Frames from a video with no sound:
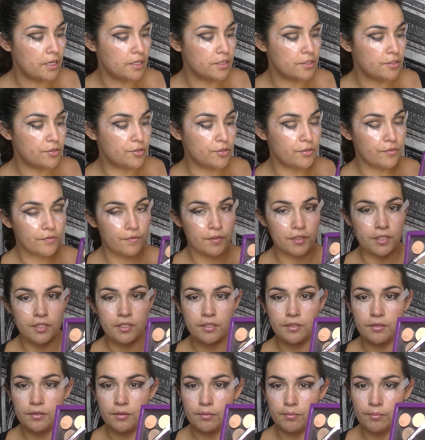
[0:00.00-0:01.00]
sort of
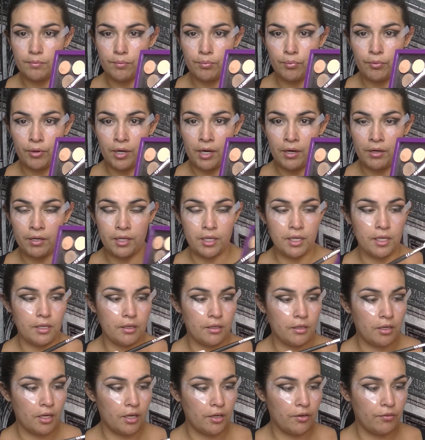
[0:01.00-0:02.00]
this browny
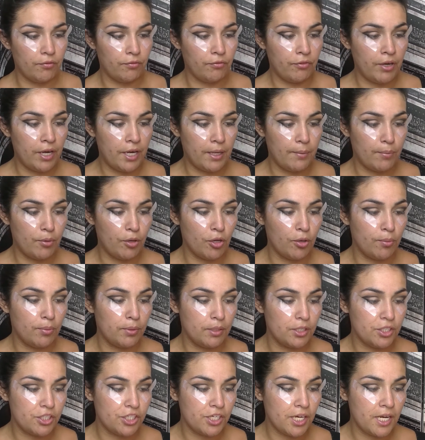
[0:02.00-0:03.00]
kind of reddy
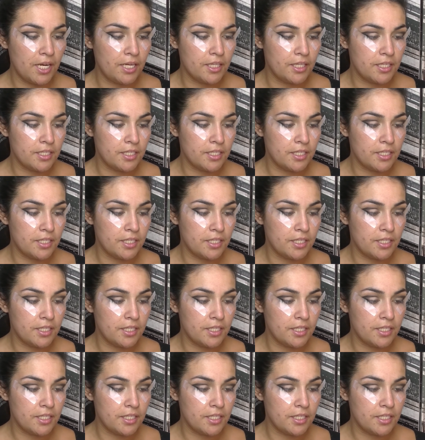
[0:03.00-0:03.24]
purpley shade.